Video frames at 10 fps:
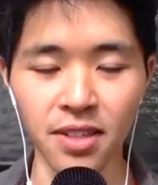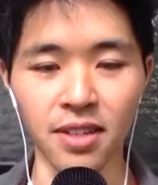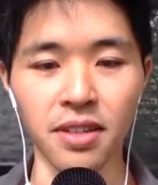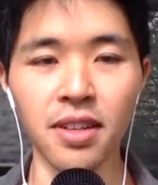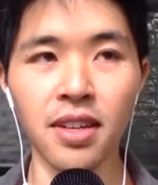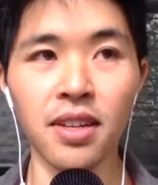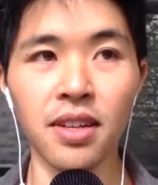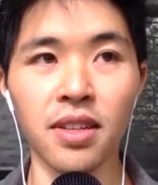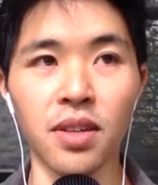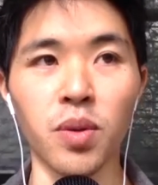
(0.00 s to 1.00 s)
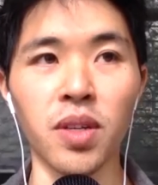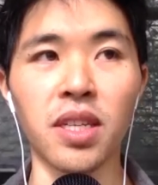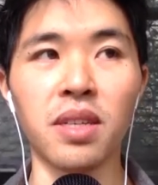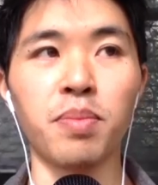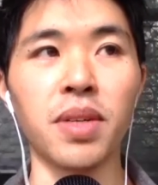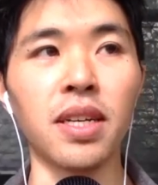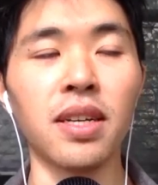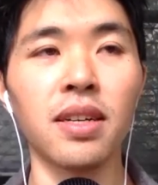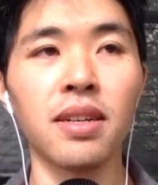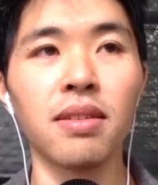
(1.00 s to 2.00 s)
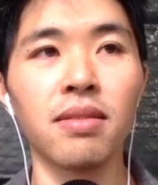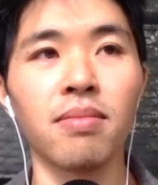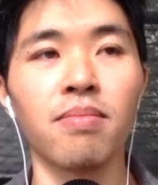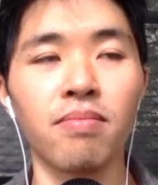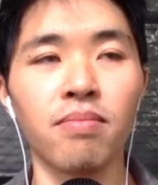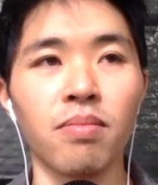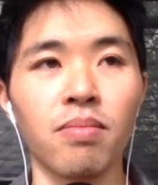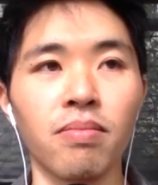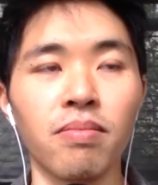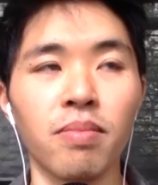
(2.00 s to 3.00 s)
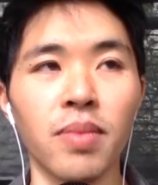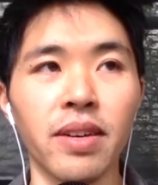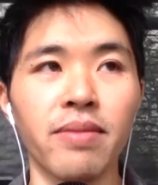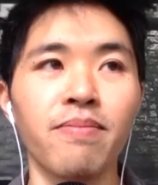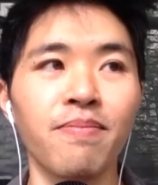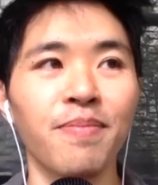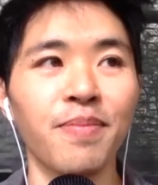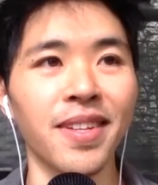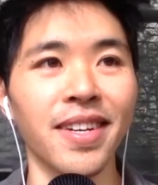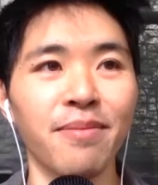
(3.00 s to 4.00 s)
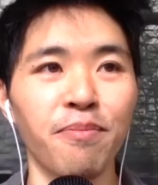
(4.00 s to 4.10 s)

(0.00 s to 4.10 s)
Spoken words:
to really speak like like